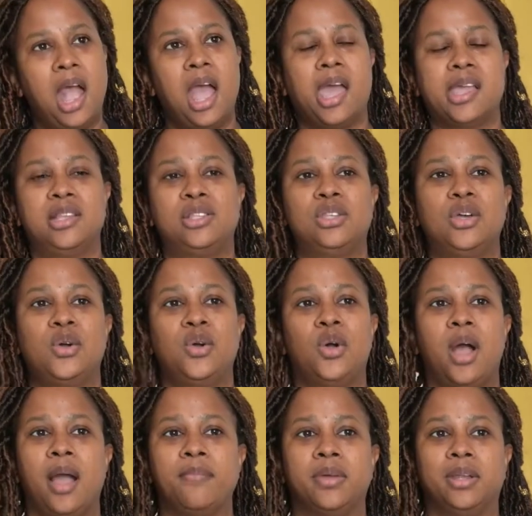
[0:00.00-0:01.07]
And so
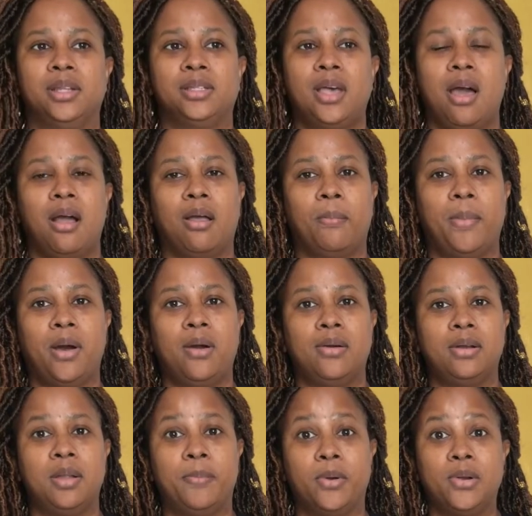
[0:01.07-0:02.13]
I'm going to talk about
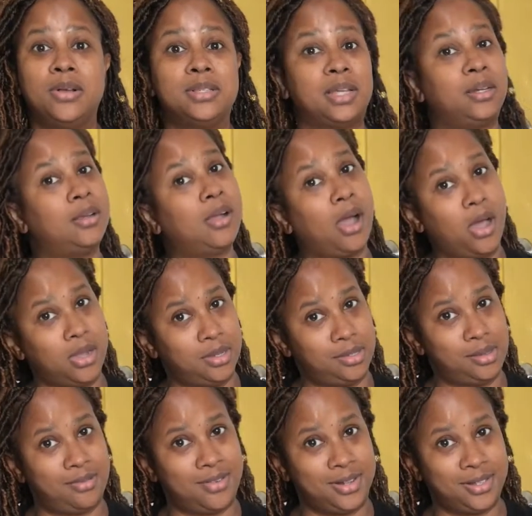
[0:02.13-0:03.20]
the pros and the cons
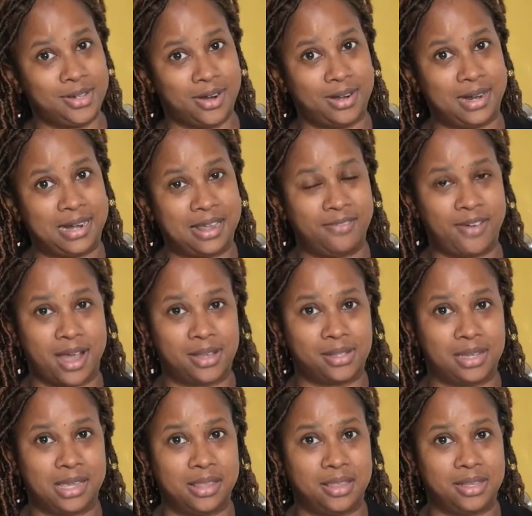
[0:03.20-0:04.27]
of alternate day
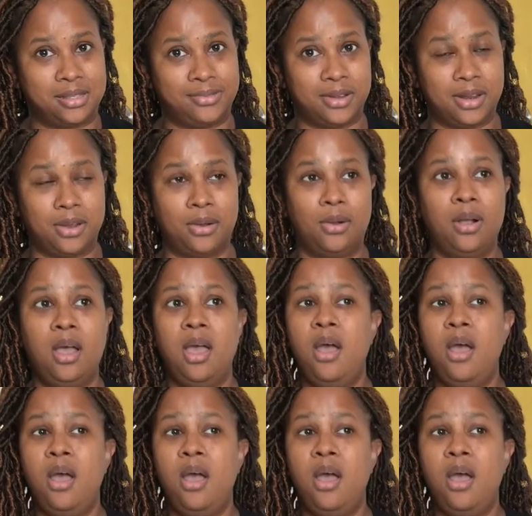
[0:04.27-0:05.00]
fasting in this video,